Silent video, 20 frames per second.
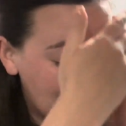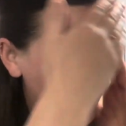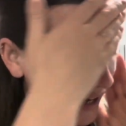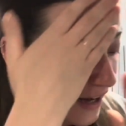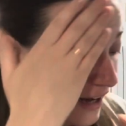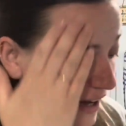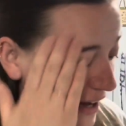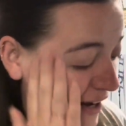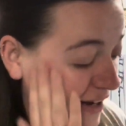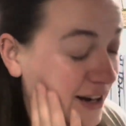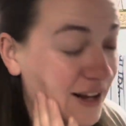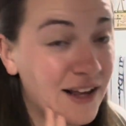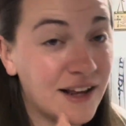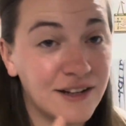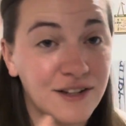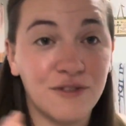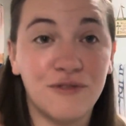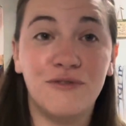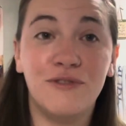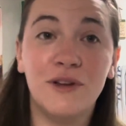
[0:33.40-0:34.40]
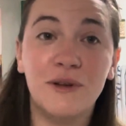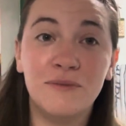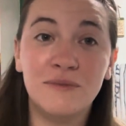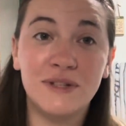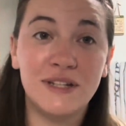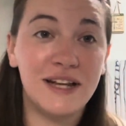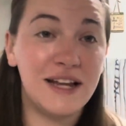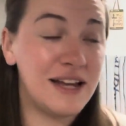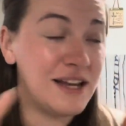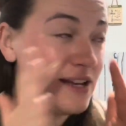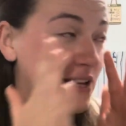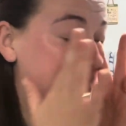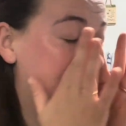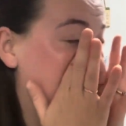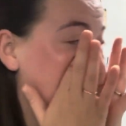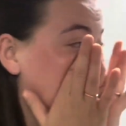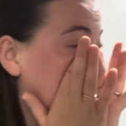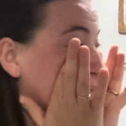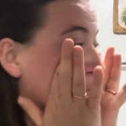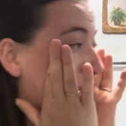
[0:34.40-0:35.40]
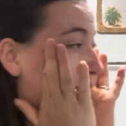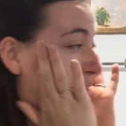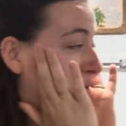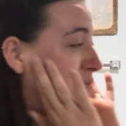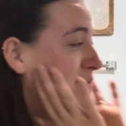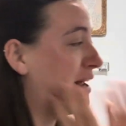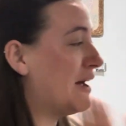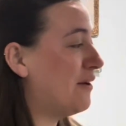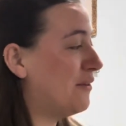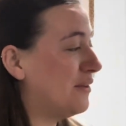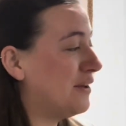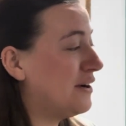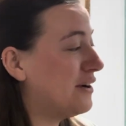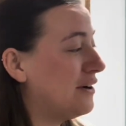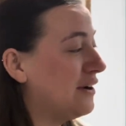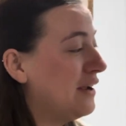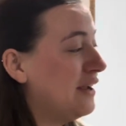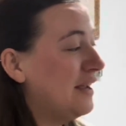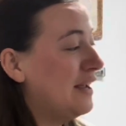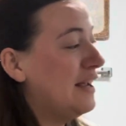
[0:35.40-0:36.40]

and I get to film today um, while I'm down there.